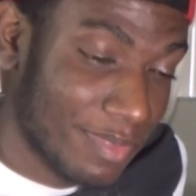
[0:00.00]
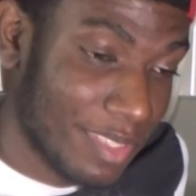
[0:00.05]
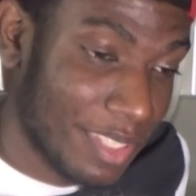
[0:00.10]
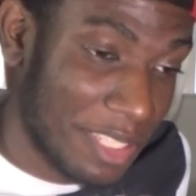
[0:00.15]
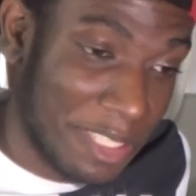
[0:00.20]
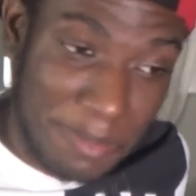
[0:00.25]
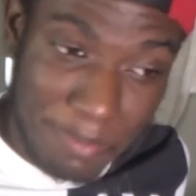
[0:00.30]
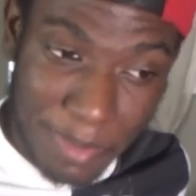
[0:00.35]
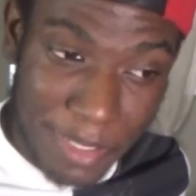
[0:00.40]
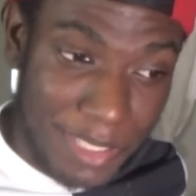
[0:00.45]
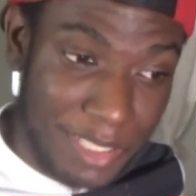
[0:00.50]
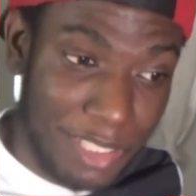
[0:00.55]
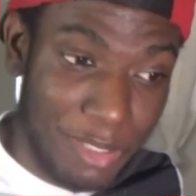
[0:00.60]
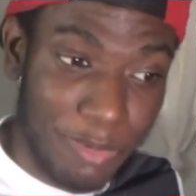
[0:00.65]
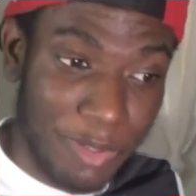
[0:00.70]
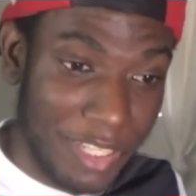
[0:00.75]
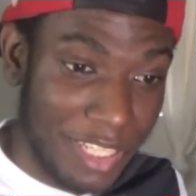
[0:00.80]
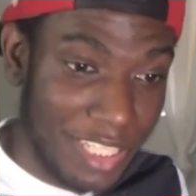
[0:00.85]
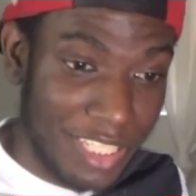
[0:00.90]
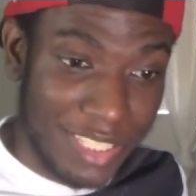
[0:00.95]
especially
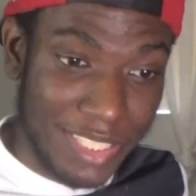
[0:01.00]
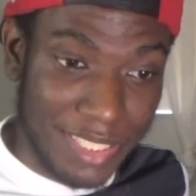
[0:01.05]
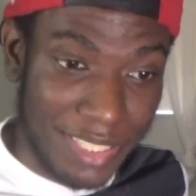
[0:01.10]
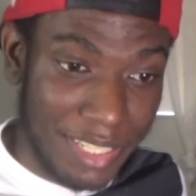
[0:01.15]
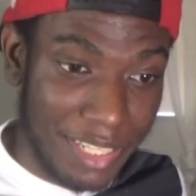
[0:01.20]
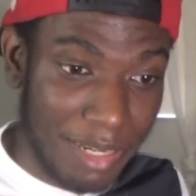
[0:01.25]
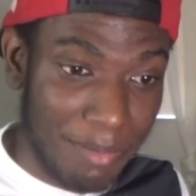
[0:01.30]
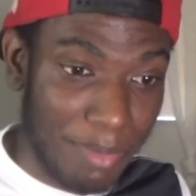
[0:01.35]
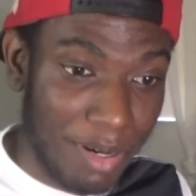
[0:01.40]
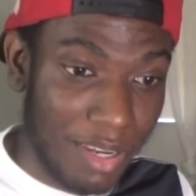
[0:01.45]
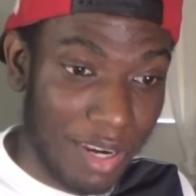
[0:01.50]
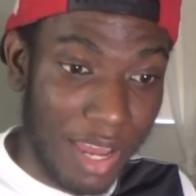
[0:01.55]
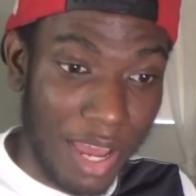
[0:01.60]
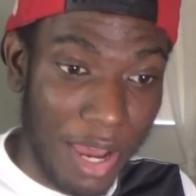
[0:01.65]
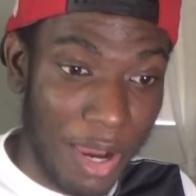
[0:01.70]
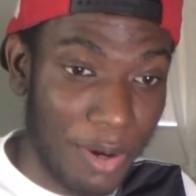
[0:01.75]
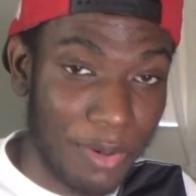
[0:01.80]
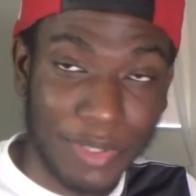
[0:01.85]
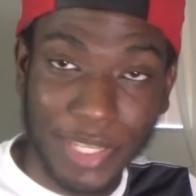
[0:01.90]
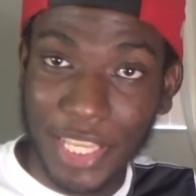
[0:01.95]
when he's saying about
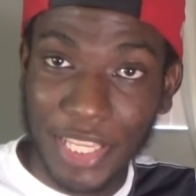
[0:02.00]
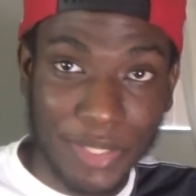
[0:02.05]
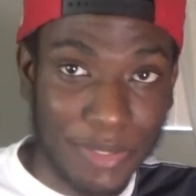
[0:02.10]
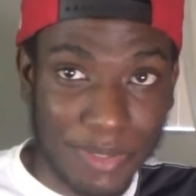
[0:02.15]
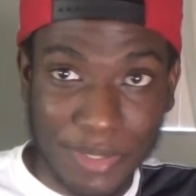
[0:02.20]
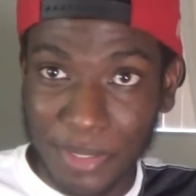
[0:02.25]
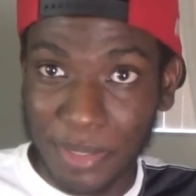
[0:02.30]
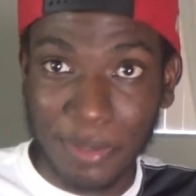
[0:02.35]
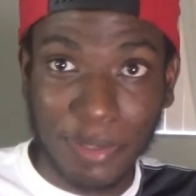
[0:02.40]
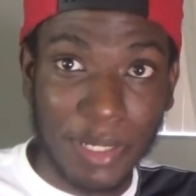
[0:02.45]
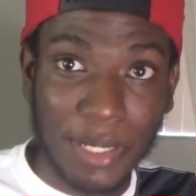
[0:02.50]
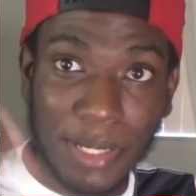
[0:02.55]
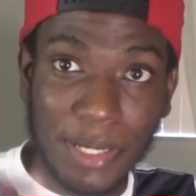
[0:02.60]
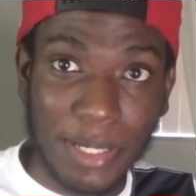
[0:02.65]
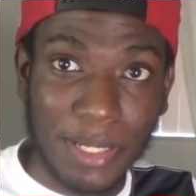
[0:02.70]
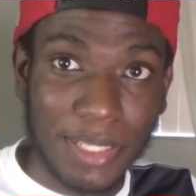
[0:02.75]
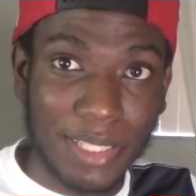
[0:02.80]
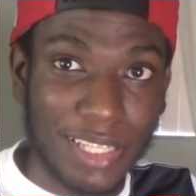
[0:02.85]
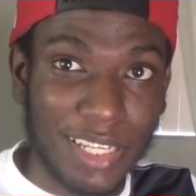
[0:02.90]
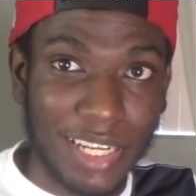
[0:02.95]
how they used to
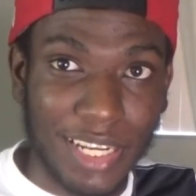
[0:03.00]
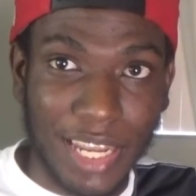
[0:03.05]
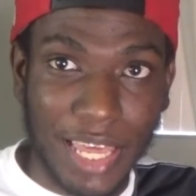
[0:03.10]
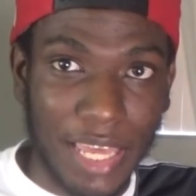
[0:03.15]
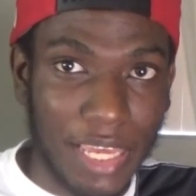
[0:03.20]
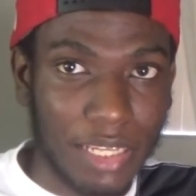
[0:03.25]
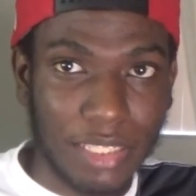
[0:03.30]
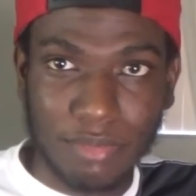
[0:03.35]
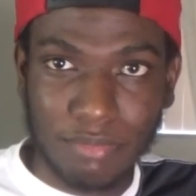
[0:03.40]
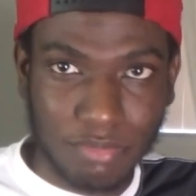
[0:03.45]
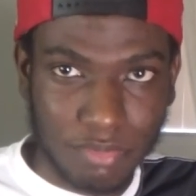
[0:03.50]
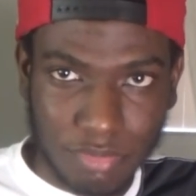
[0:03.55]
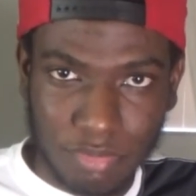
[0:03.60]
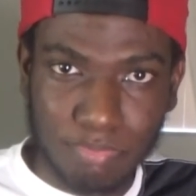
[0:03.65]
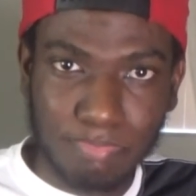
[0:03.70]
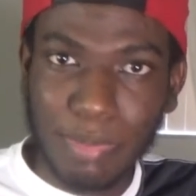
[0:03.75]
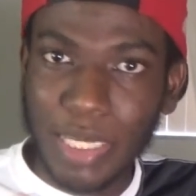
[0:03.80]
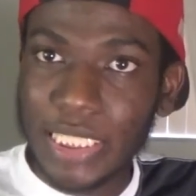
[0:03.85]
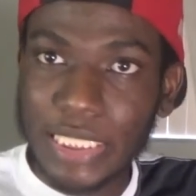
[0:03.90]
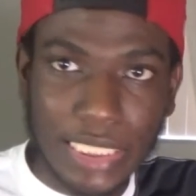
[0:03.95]
like
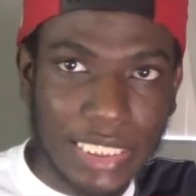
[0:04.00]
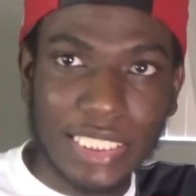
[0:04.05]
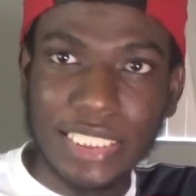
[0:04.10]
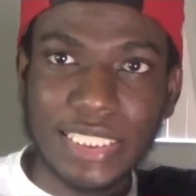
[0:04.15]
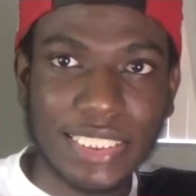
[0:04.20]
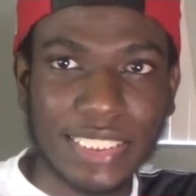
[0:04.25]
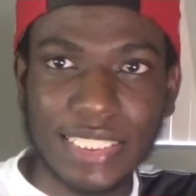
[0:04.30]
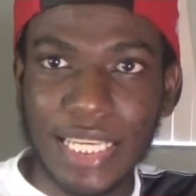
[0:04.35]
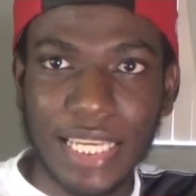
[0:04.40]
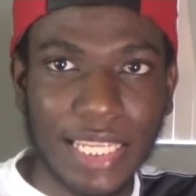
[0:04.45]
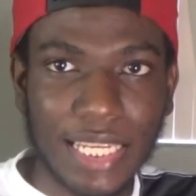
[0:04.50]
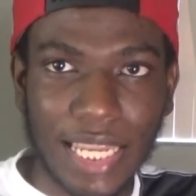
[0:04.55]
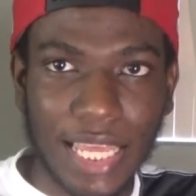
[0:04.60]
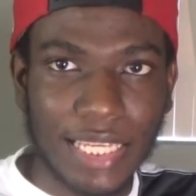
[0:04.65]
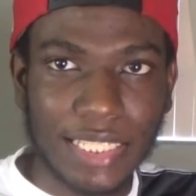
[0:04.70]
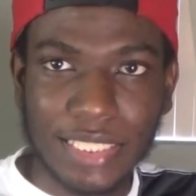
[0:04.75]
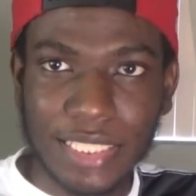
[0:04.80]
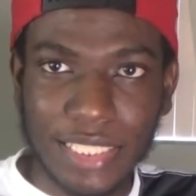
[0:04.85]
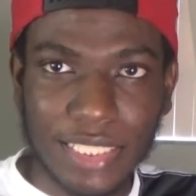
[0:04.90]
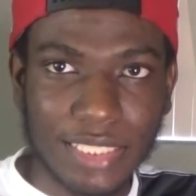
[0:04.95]
basically saying
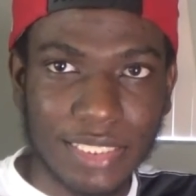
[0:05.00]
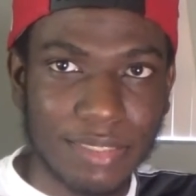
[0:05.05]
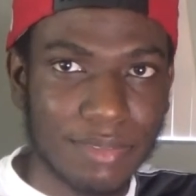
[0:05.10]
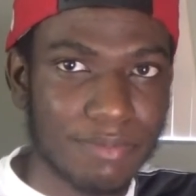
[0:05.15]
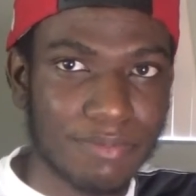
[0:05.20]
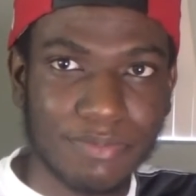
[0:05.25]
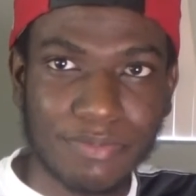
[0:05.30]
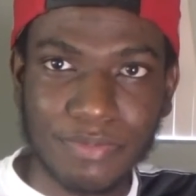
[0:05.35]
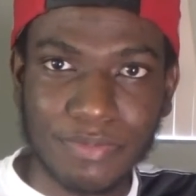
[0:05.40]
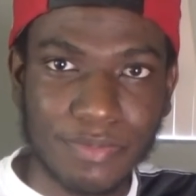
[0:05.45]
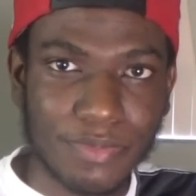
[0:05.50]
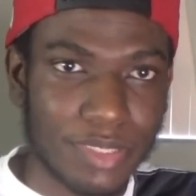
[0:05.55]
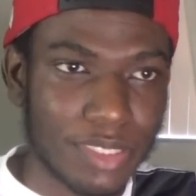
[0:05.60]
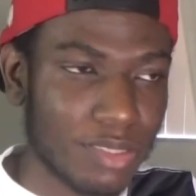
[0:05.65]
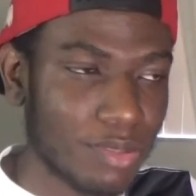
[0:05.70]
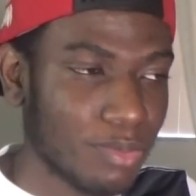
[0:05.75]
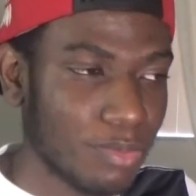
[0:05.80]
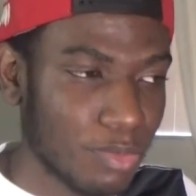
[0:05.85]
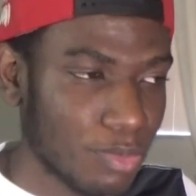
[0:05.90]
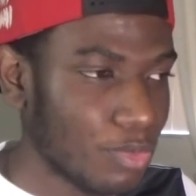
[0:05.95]
like, nigga,
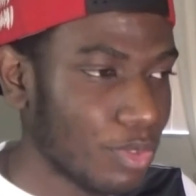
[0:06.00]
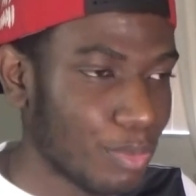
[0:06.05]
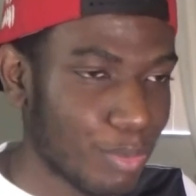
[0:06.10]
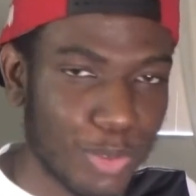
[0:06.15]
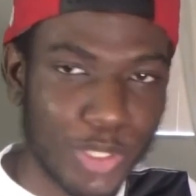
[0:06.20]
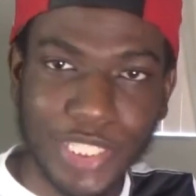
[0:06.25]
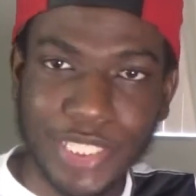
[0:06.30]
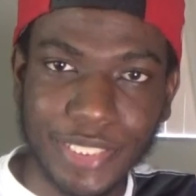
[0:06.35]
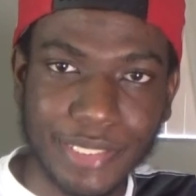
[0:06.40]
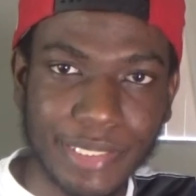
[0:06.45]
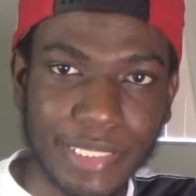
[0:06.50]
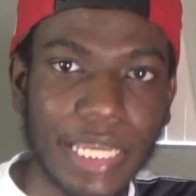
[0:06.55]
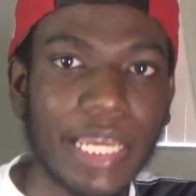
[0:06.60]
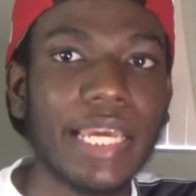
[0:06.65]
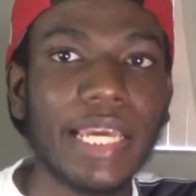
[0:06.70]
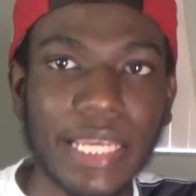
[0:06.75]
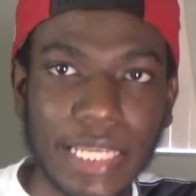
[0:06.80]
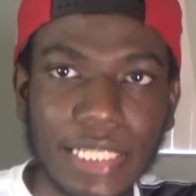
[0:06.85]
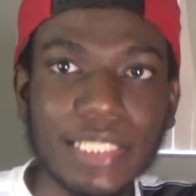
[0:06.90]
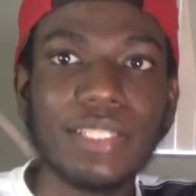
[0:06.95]
with Breeton,
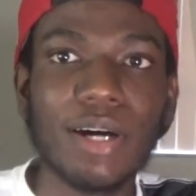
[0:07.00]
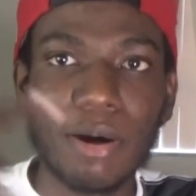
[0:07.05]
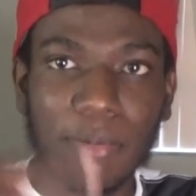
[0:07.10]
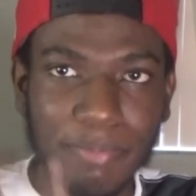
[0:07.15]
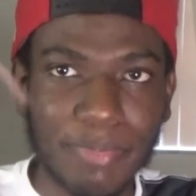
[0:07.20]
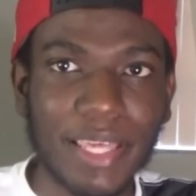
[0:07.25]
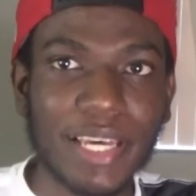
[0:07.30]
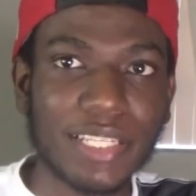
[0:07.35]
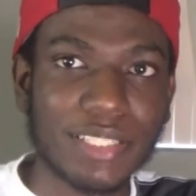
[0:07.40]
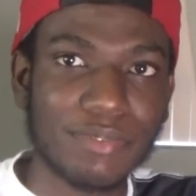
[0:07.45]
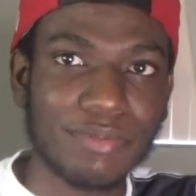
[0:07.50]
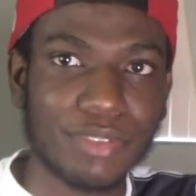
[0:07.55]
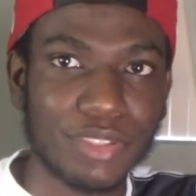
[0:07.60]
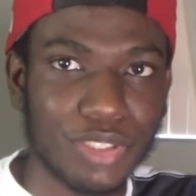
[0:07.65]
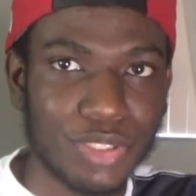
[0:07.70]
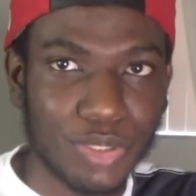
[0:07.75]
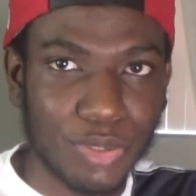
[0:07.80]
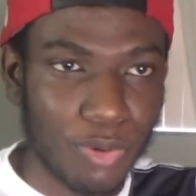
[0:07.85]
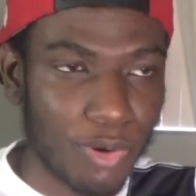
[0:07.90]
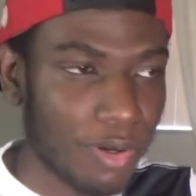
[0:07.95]
he's up next for
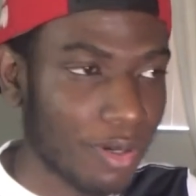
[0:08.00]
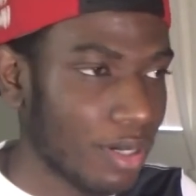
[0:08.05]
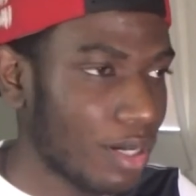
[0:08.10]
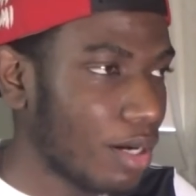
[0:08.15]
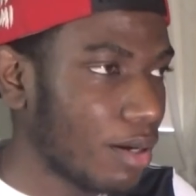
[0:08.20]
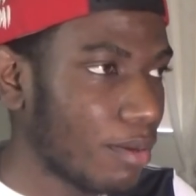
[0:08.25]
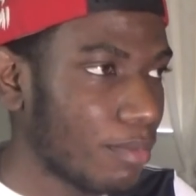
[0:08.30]
sure.